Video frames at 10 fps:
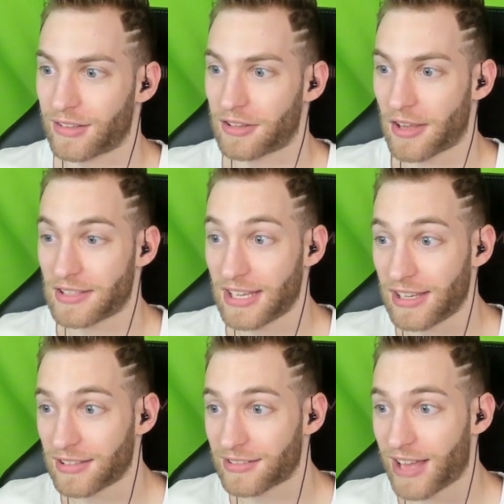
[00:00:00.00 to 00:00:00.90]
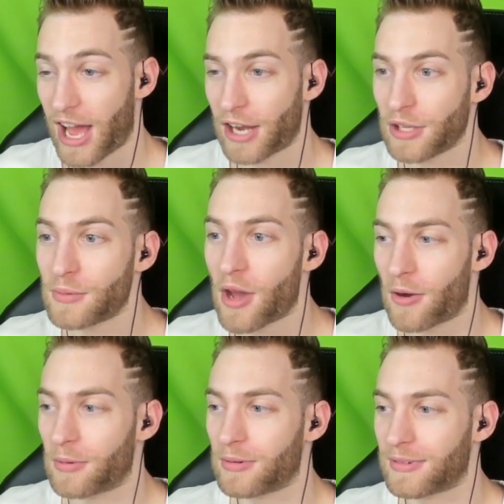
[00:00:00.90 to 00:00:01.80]
its secrets. How do you
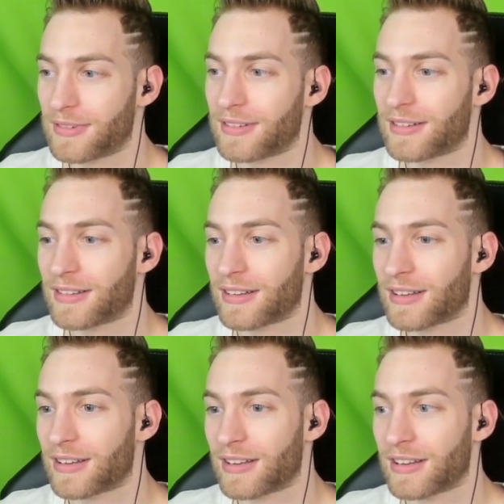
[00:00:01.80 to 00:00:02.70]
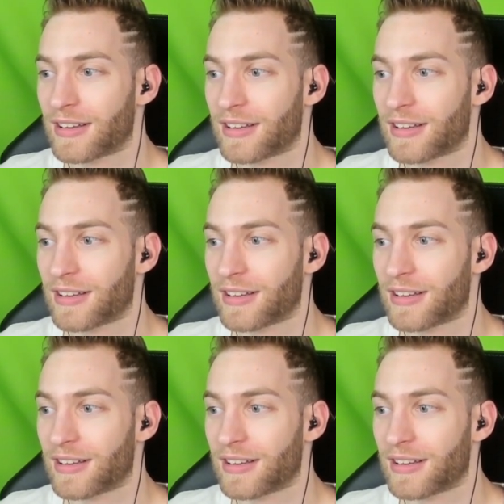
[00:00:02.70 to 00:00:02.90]
know? How many times he's been out there by the